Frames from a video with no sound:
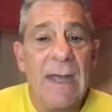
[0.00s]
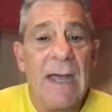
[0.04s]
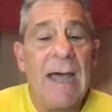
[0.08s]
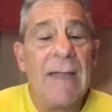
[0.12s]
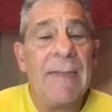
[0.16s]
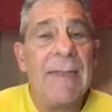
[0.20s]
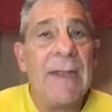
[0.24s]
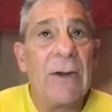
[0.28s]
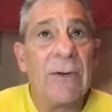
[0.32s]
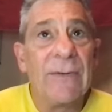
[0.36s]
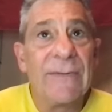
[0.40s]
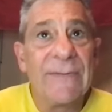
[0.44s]

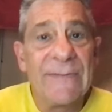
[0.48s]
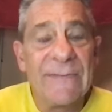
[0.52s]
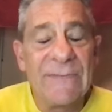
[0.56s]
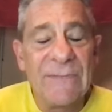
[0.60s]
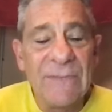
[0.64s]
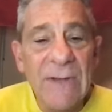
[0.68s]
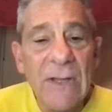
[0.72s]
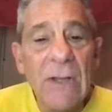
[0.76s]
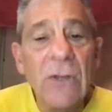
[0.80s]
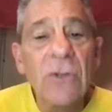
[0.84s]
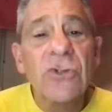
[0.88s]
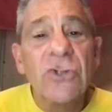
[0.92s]
that are
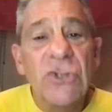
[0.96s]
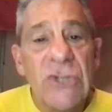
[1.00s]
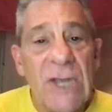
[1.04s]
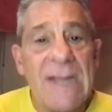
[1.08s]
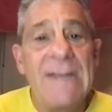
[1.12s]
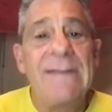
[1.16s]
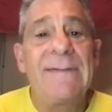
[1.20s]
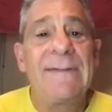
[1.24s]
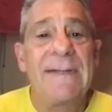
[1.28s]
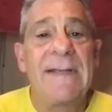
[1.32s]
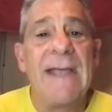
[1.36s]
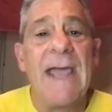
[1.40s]
still
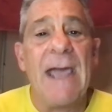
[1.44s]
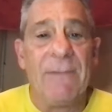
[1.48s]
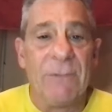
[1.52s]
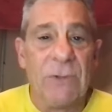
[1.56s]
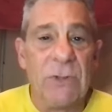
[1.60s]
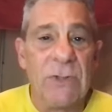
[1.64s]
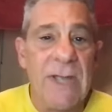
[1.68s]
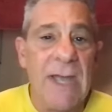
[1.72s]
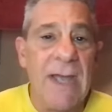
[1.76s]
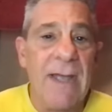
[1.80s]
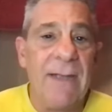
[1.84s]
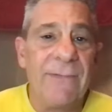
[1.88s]
chasing
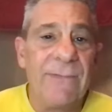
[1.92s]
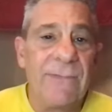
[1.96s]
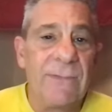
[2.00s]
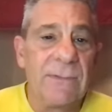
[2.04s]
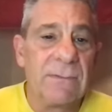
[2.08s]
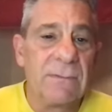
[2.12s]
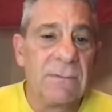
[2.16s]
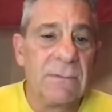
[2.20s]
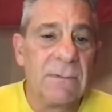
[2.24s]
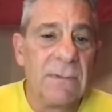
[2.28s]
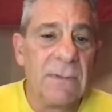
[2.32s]
after Gus.